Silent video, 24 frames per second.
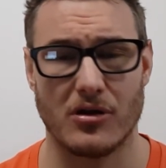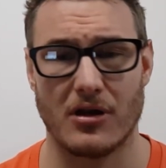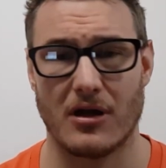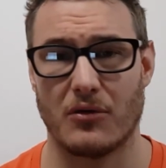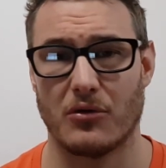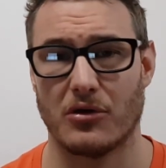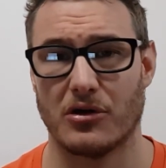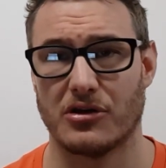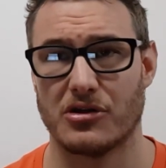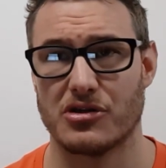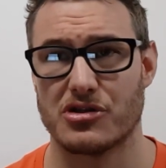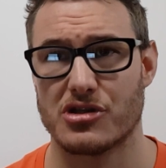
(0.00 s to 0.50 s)
I
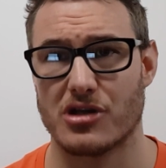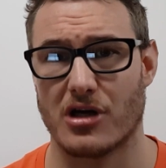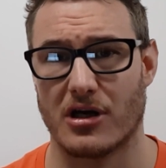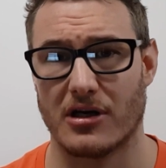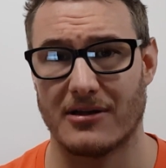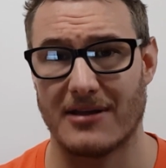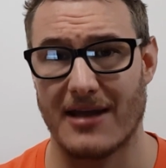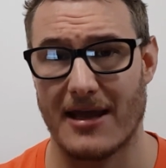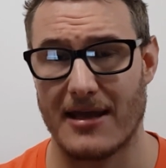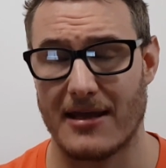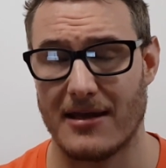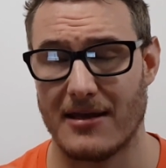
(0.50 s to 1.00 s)
want to start
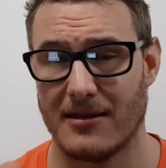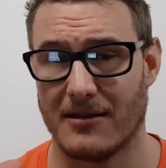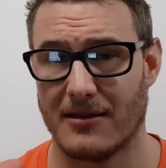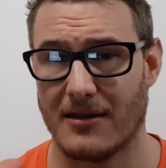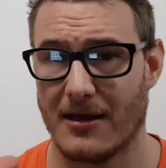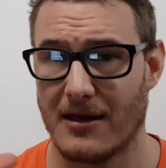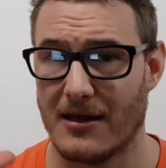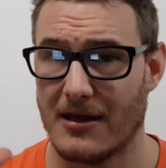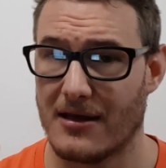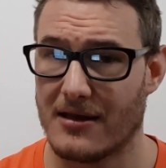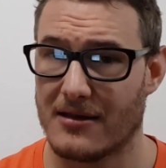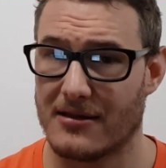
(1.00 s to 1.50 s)
taking
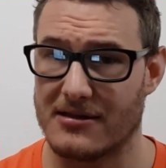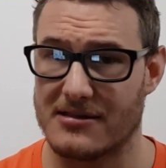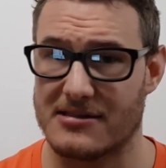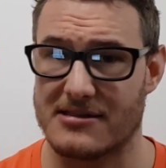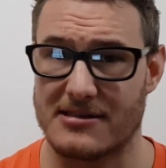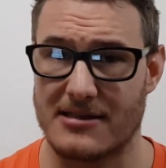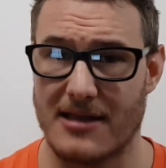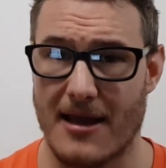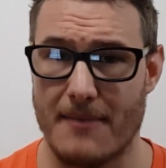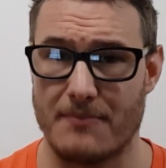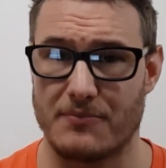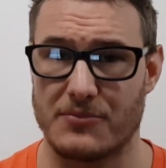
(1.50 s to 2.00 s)
the
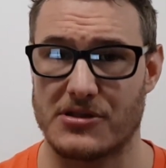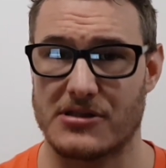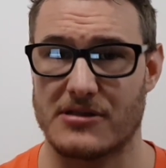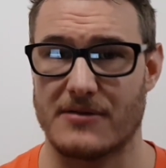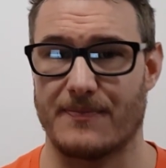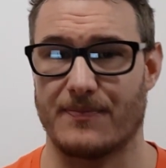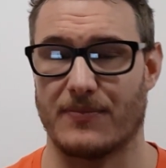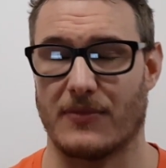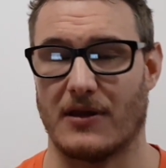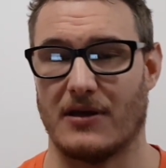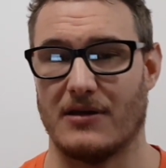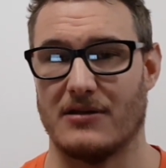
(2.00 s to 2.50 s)
steps
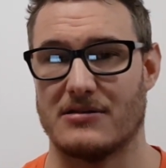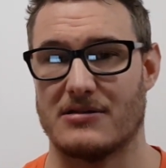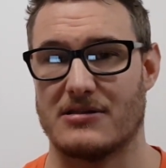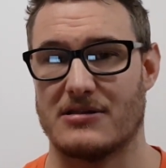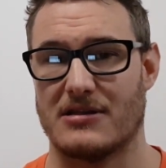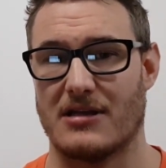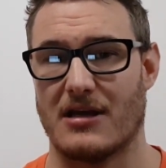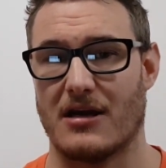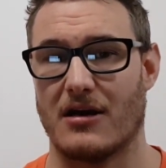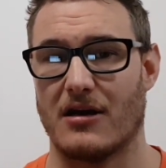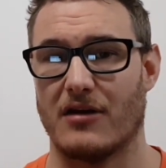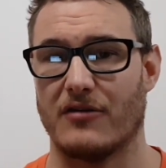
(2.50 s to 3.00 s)

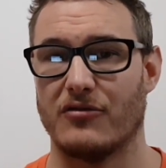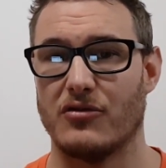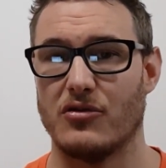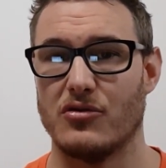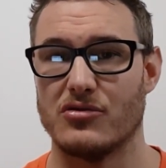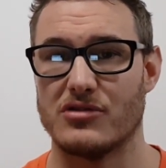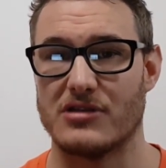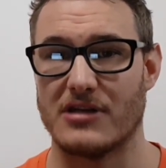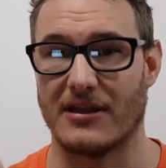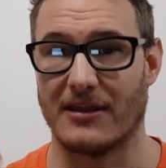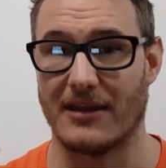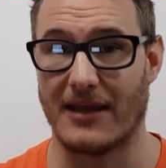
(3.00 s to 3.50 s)
instead of
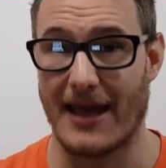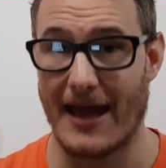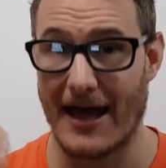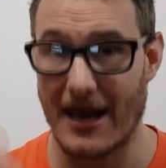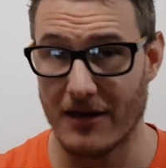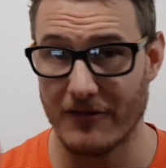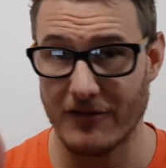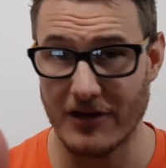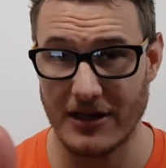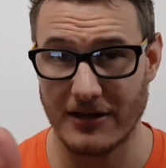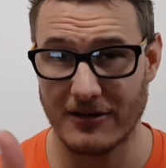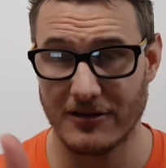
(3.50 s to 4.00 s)
using the
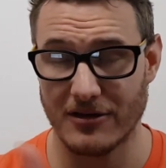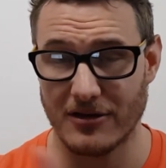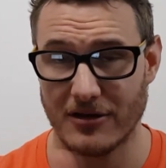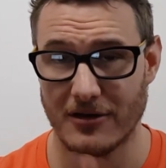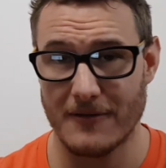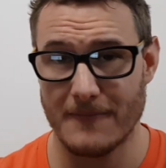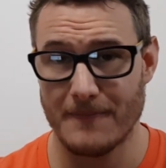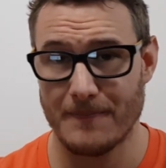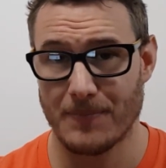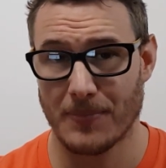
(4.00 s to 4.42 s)
elevator.